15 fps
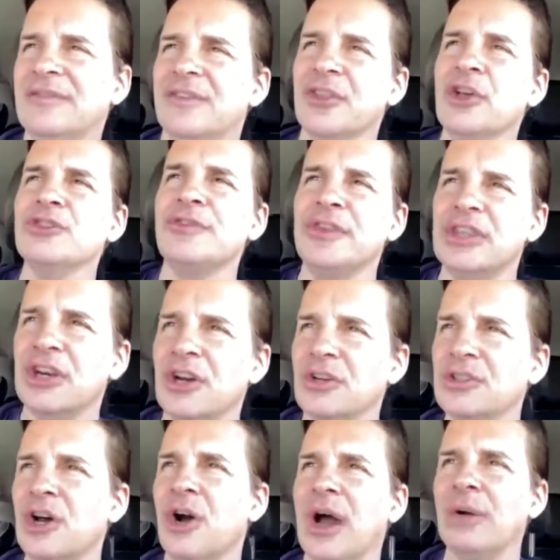And for those of you that
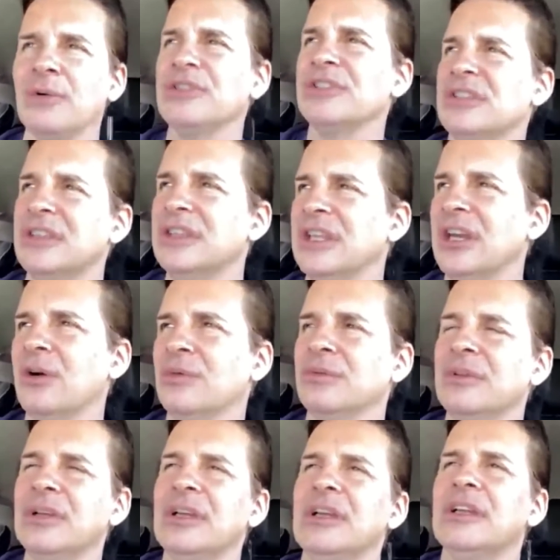don't know, I was
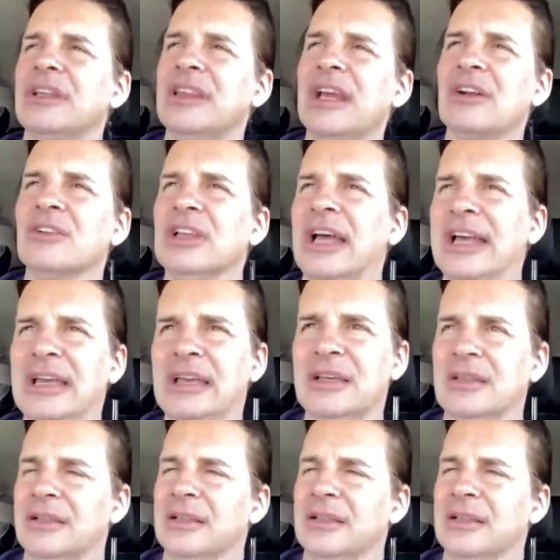there like